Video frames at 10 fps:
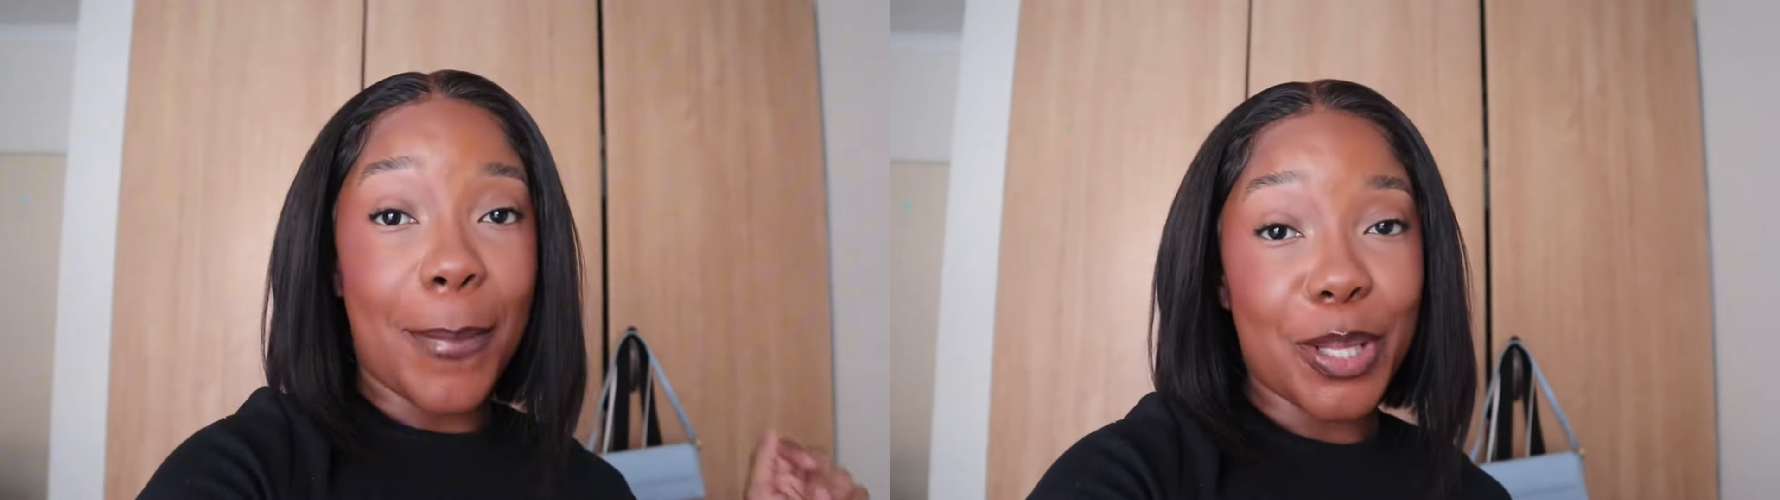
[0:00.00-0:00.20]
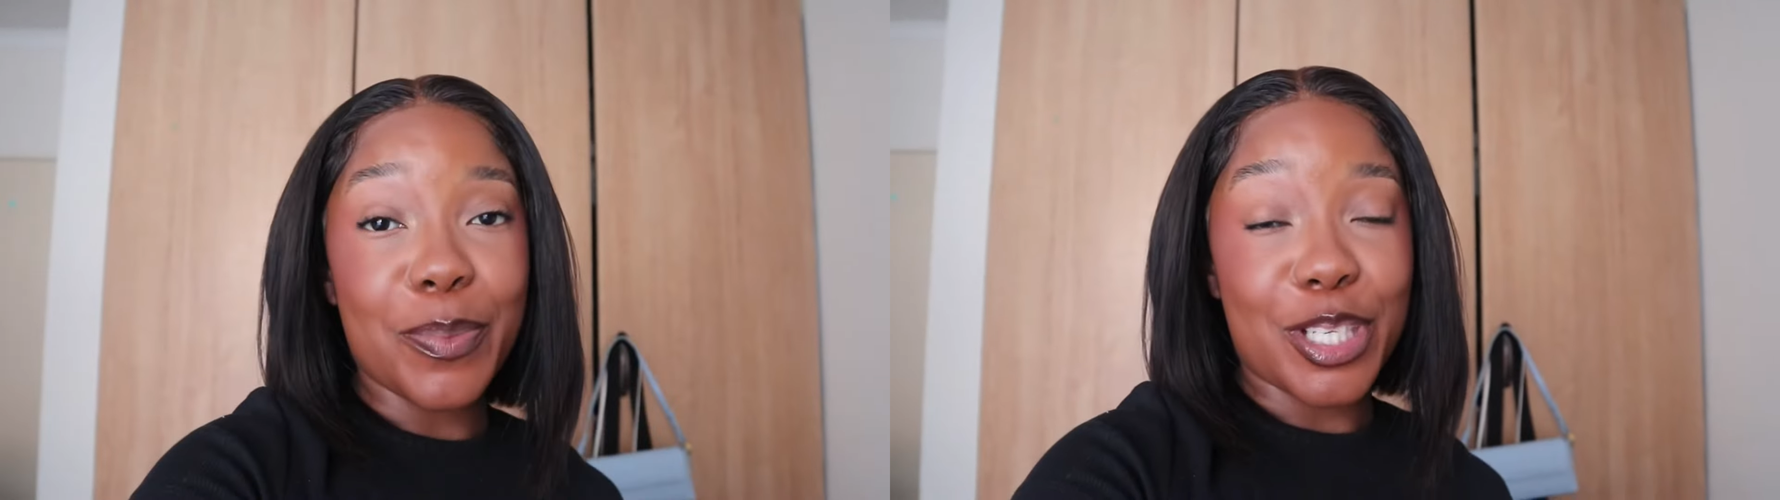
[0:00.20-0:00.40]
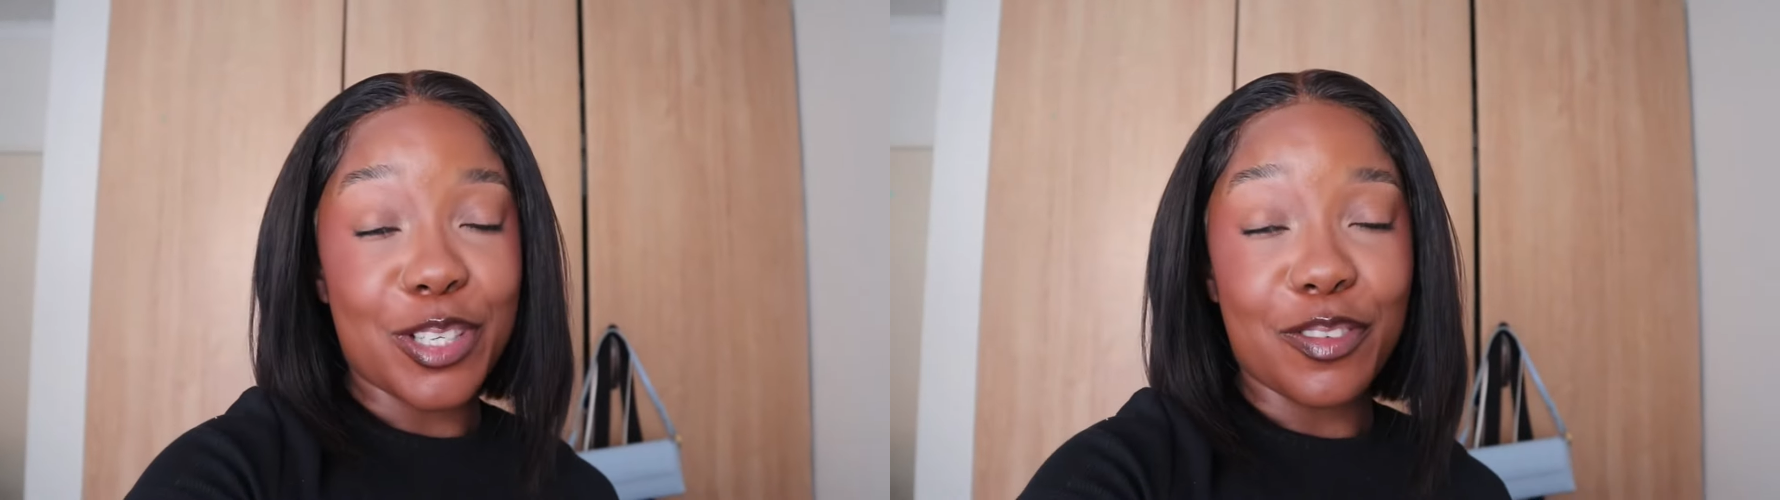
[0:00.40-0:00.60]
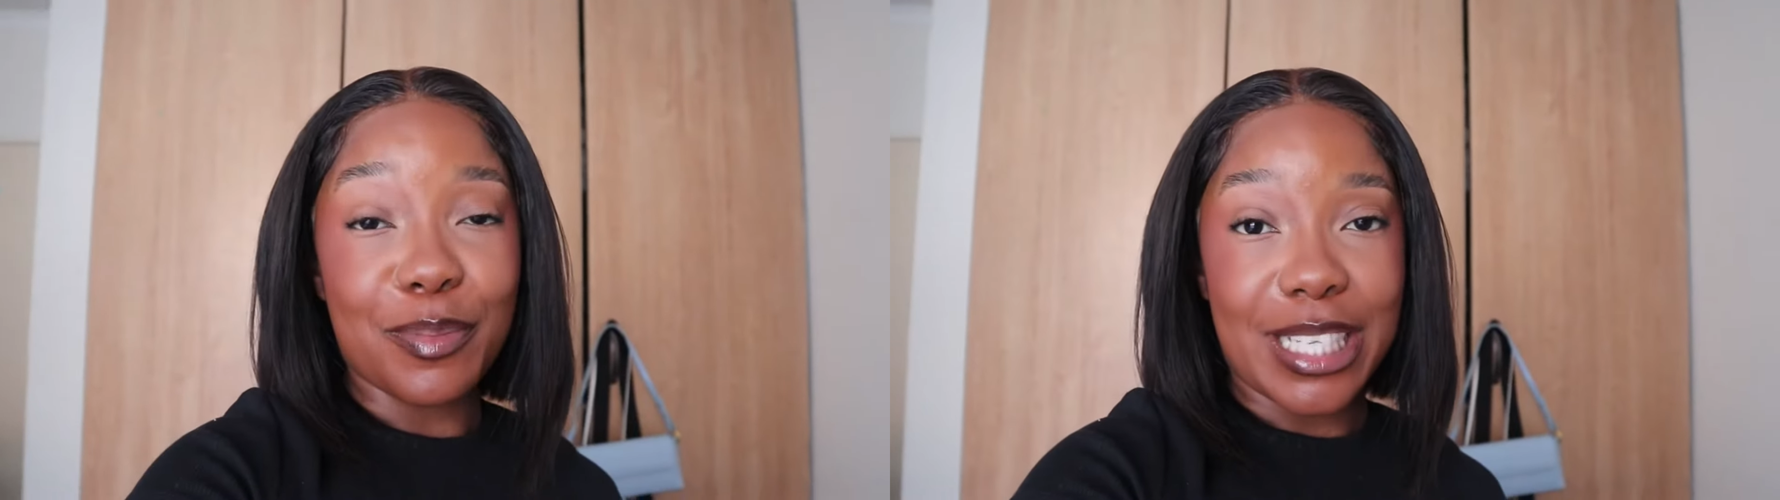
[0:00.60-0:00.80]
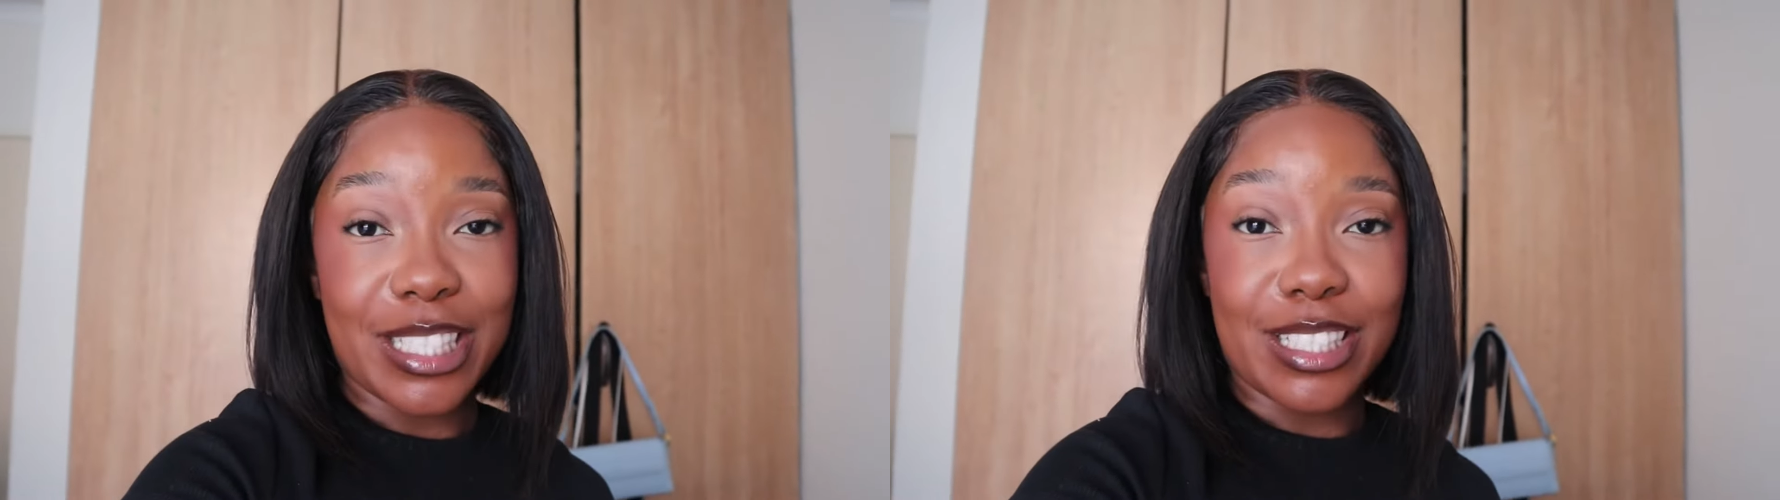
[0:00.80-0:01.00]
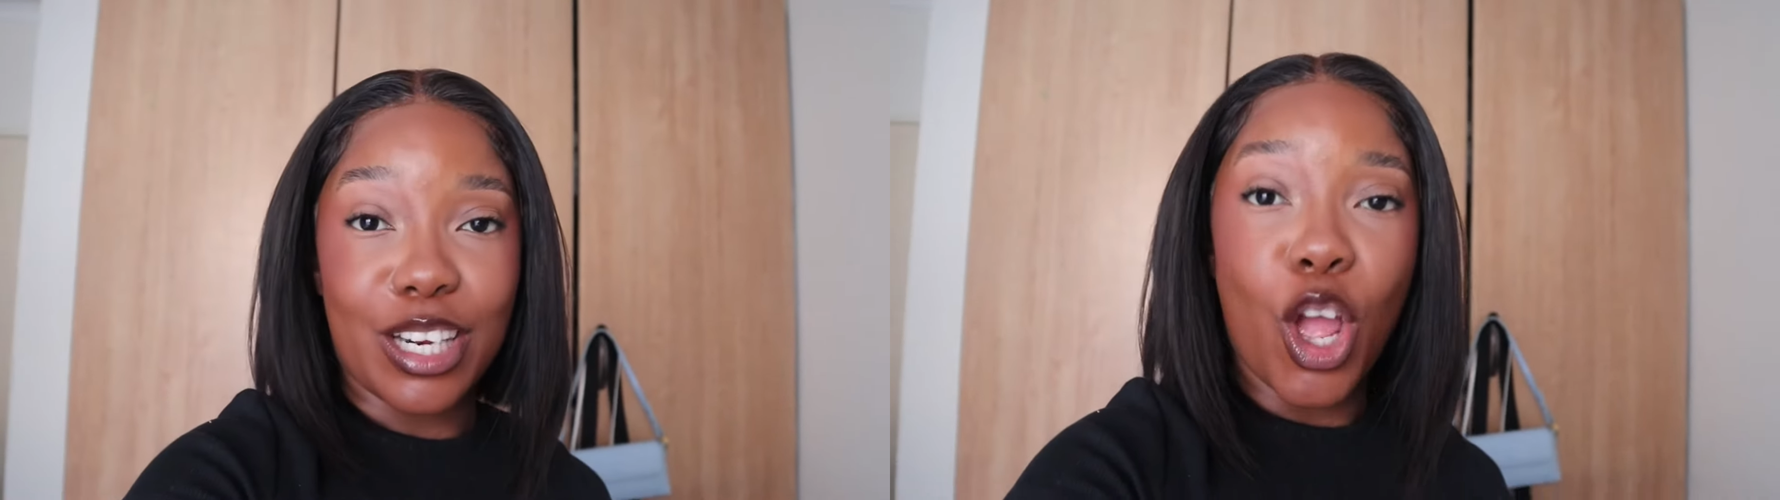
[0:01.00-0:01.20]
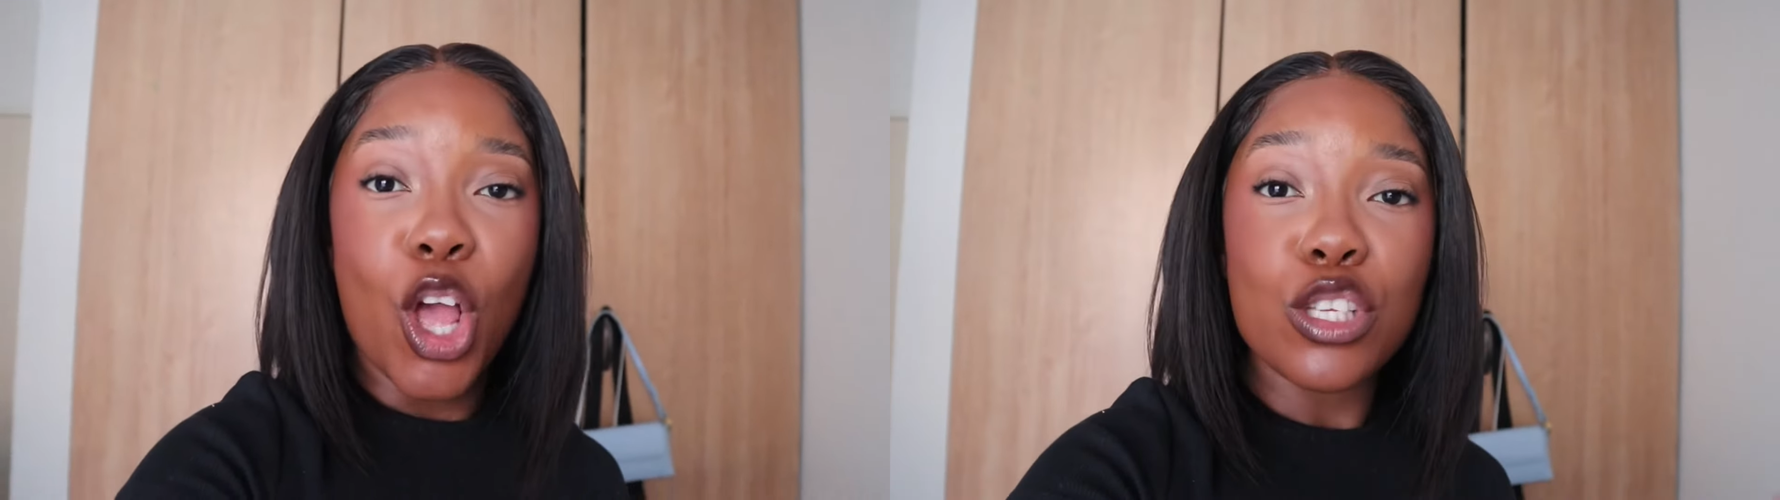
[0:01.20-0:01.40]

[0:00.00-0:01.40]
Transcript: by the press of a button.